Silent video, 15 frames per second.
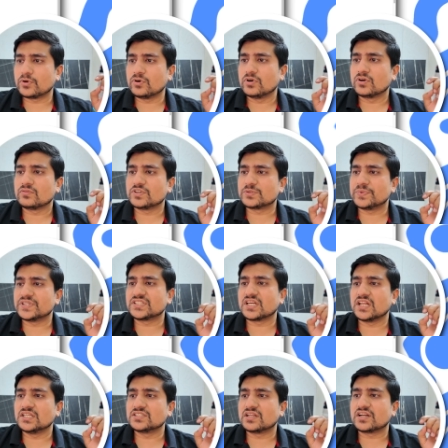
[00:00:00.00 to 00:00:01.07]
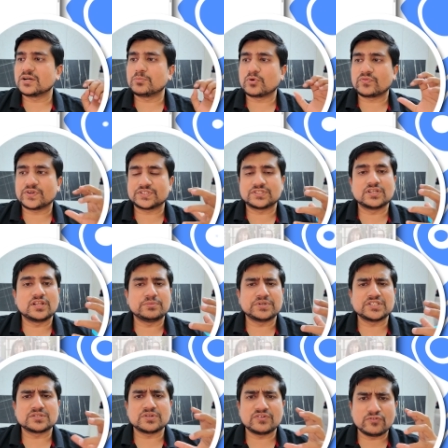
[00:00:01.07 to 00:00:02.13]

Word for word: Pro, which basically generate professional images.